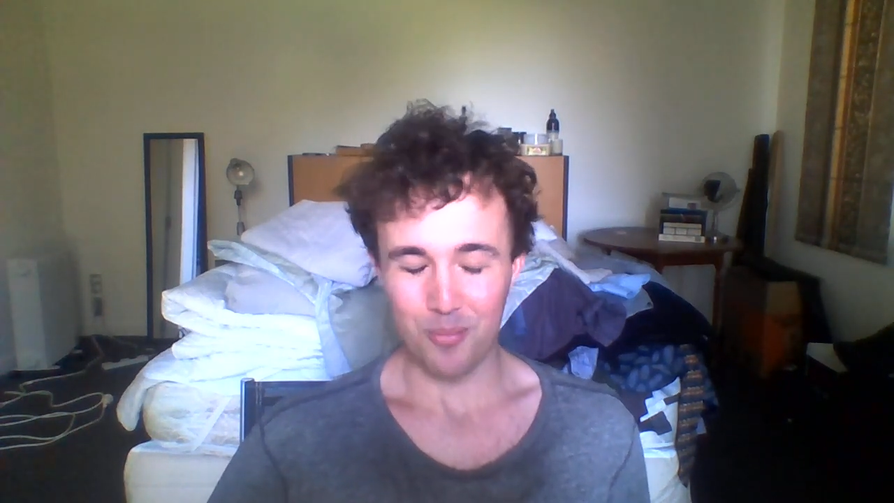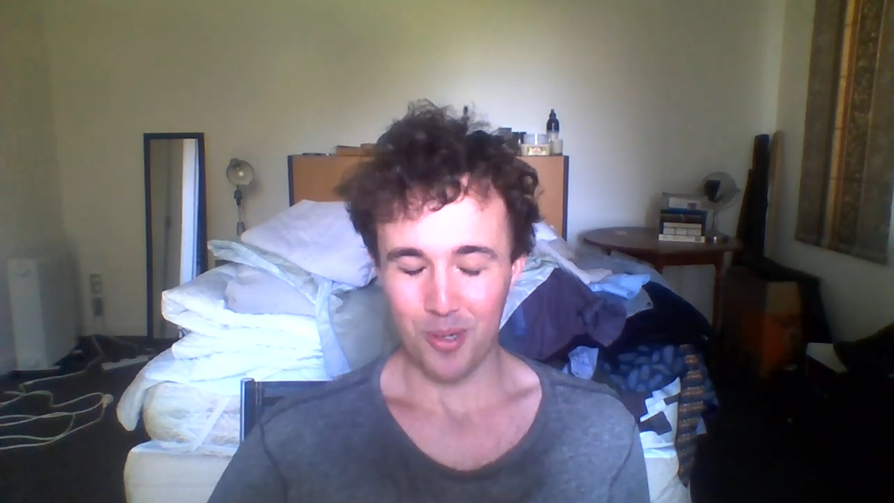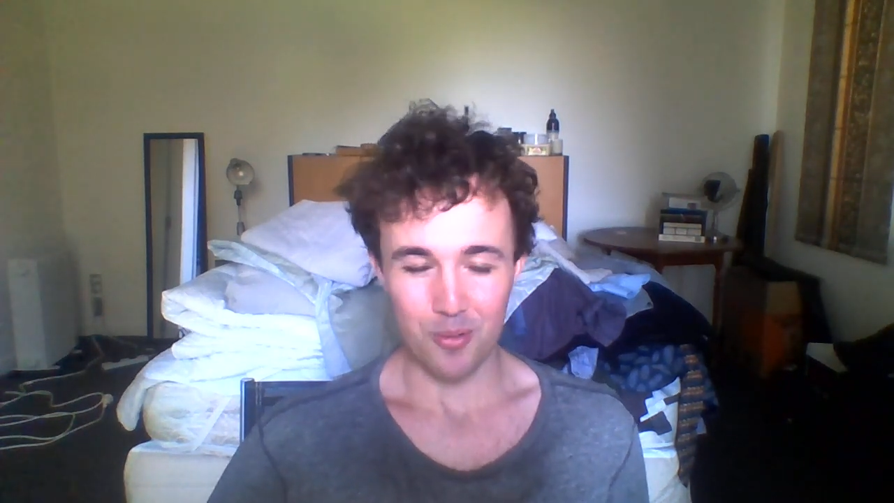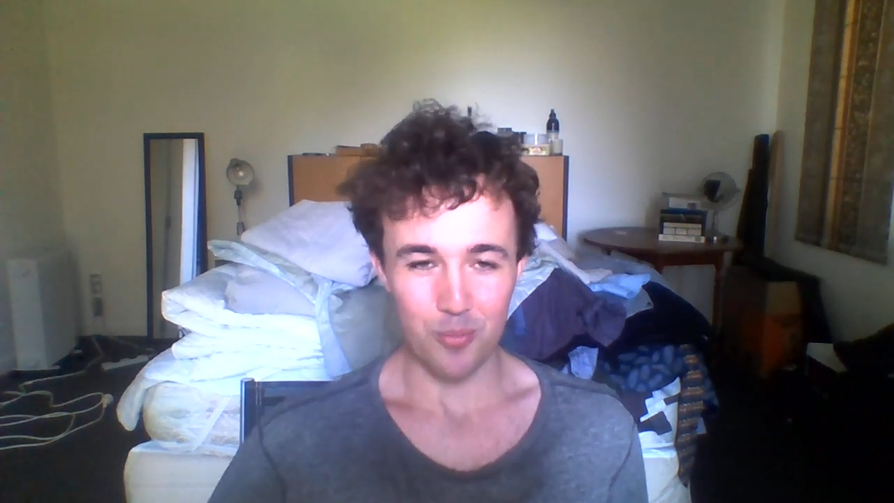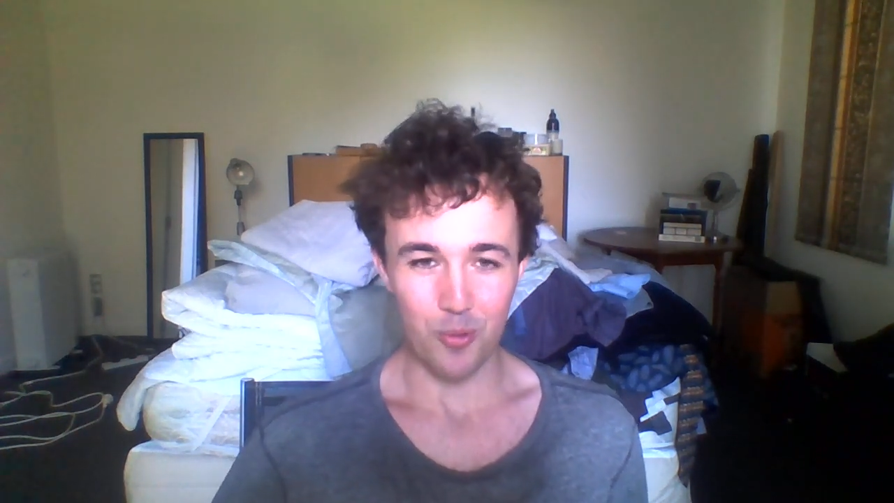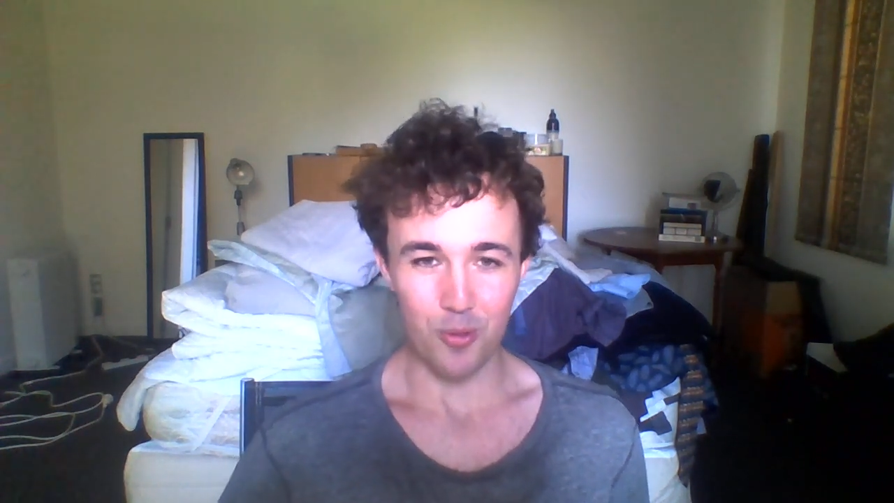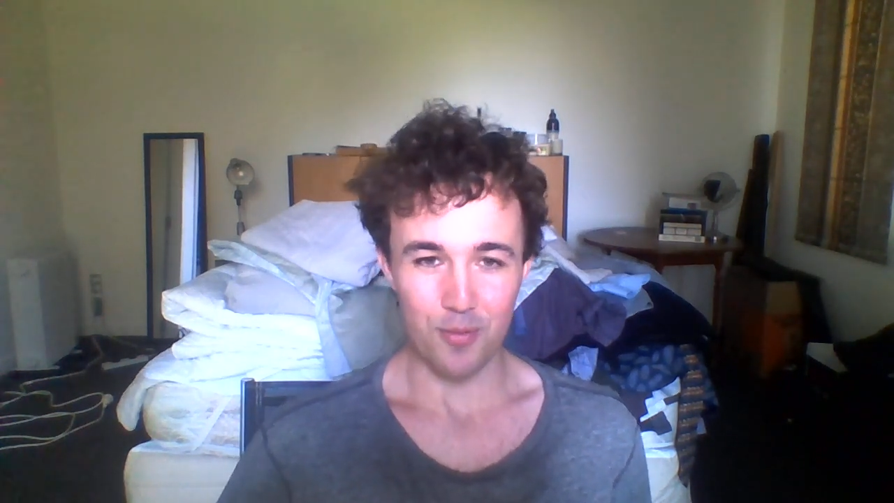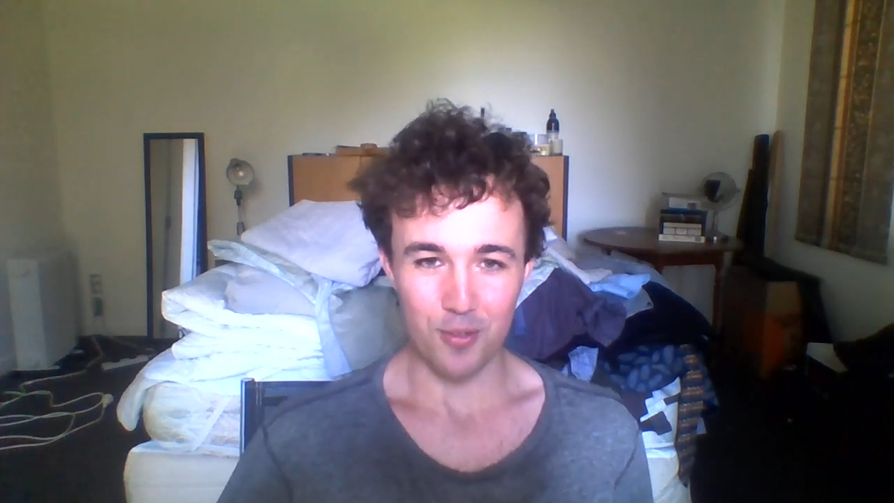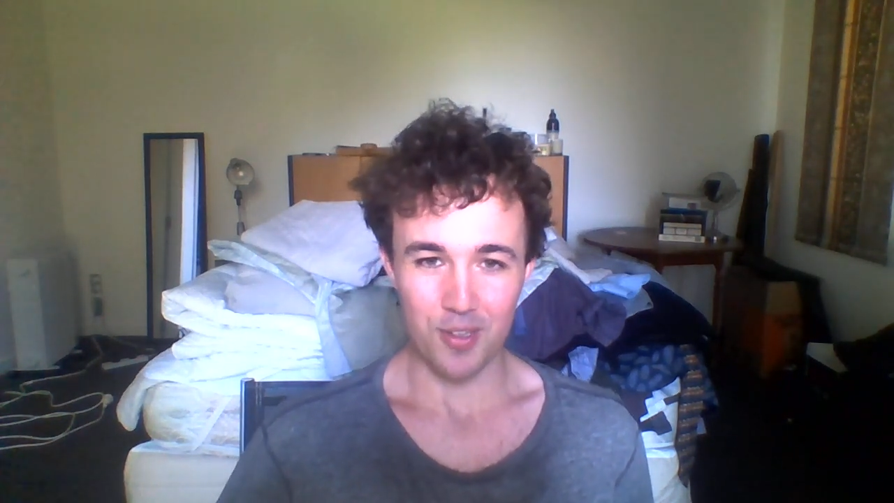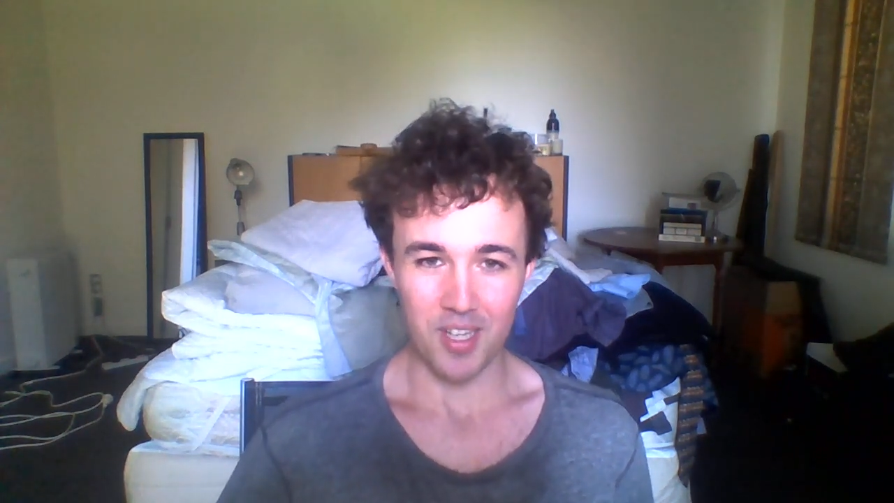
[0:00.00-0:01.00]
Brother Paul,
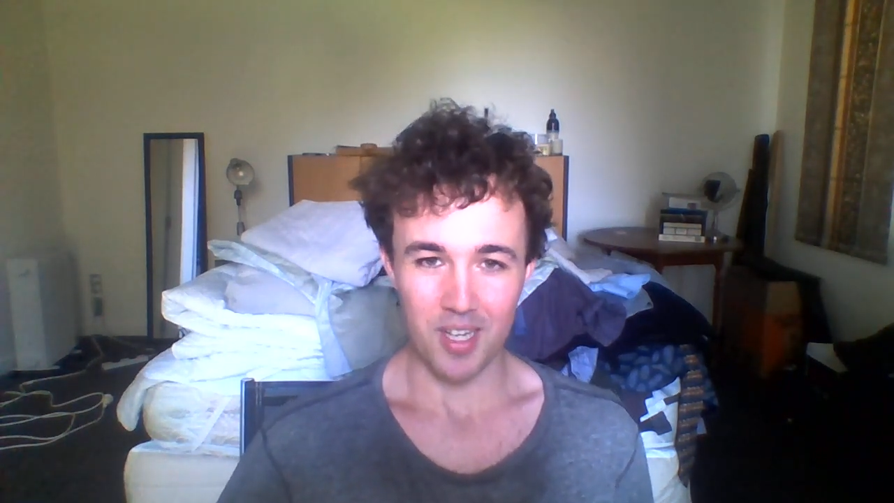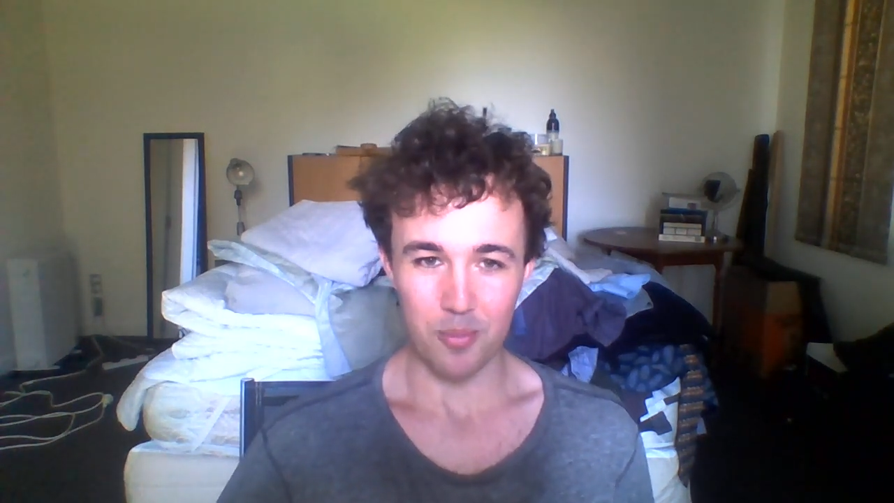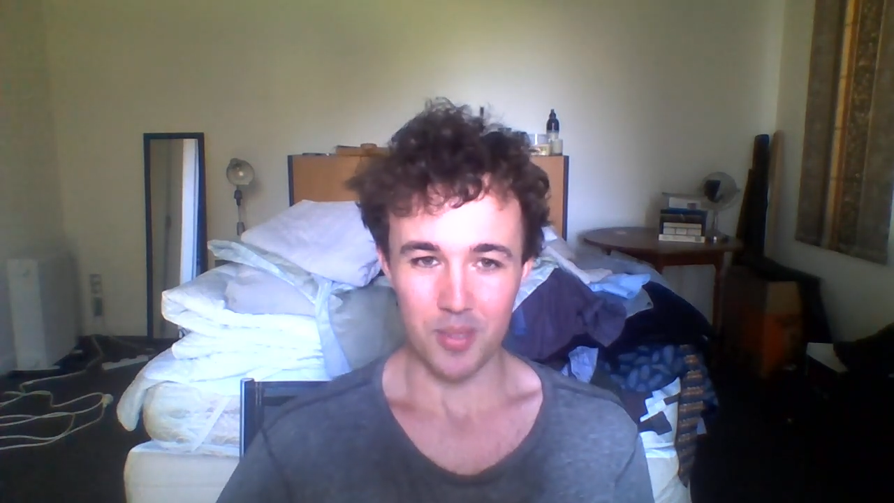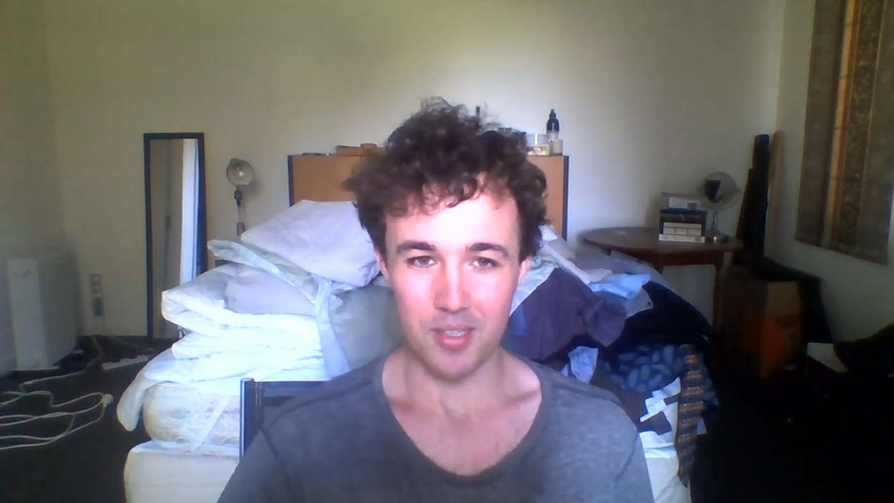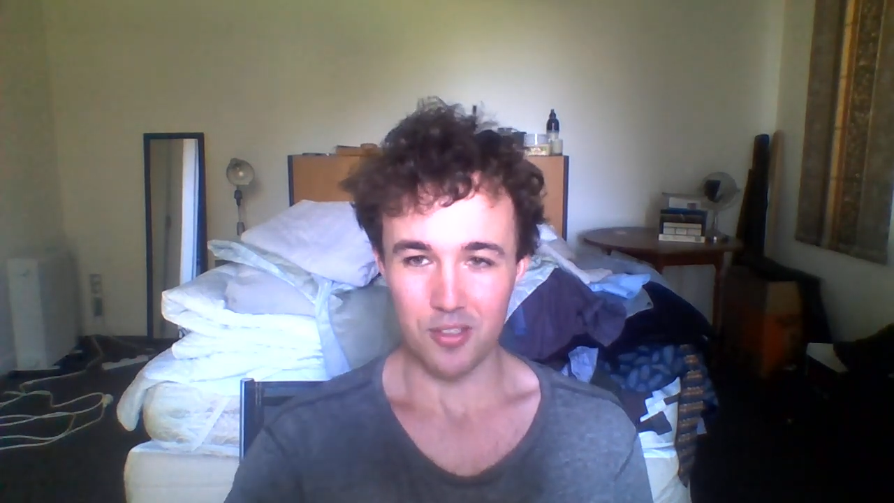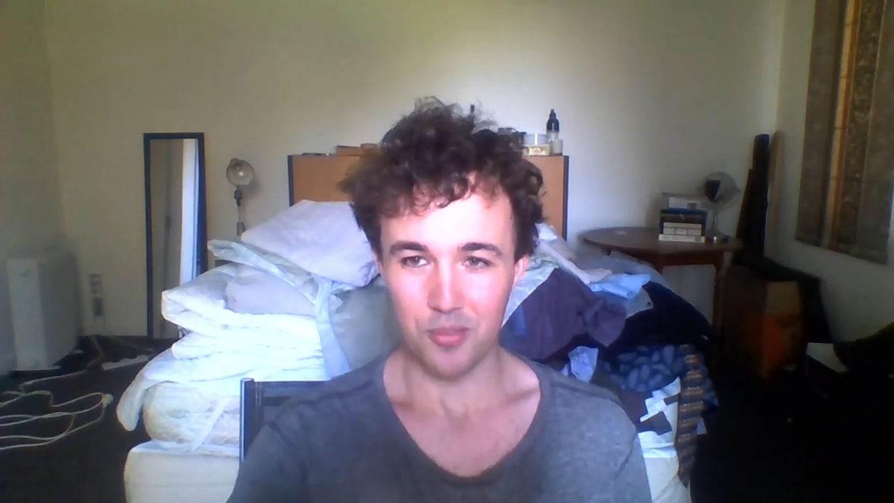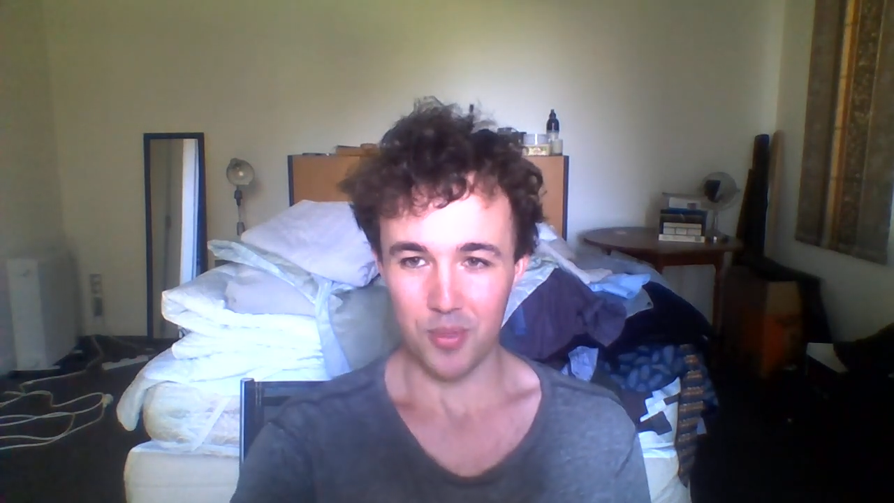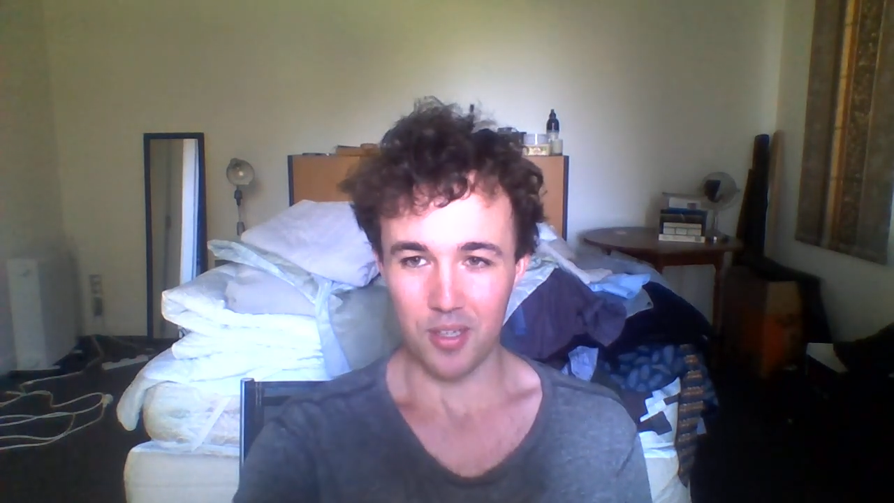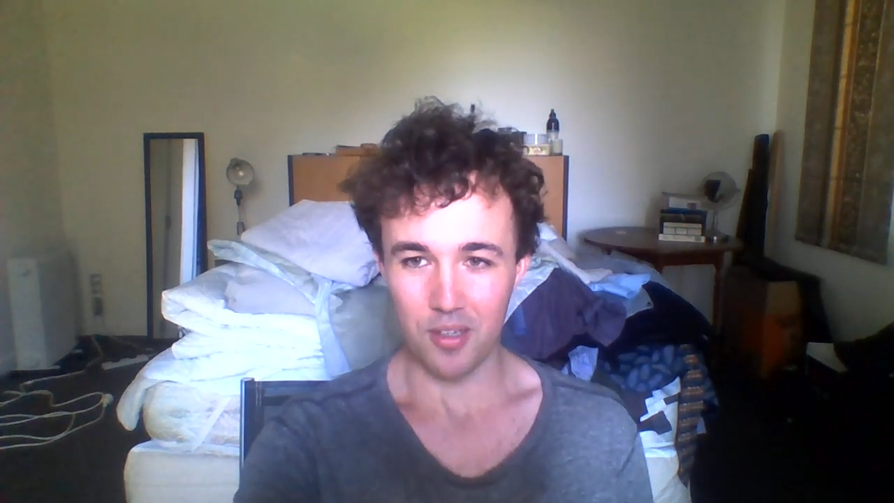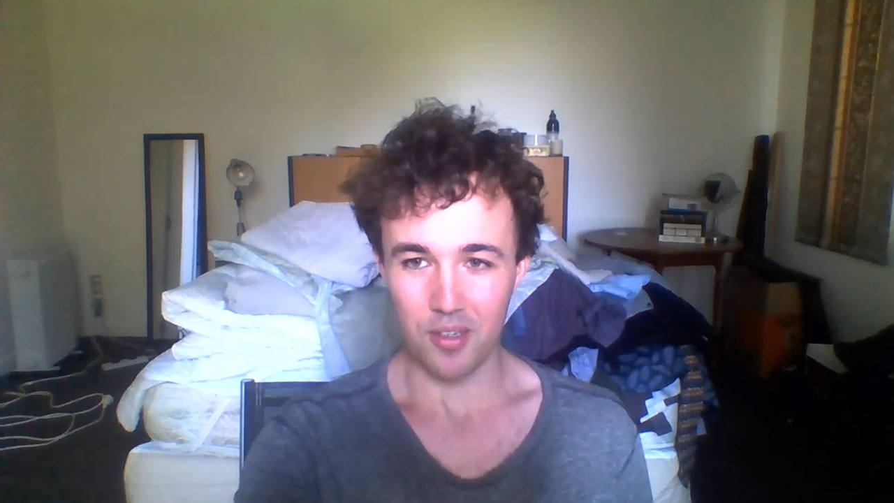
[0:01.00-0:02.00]
for allowing me to speak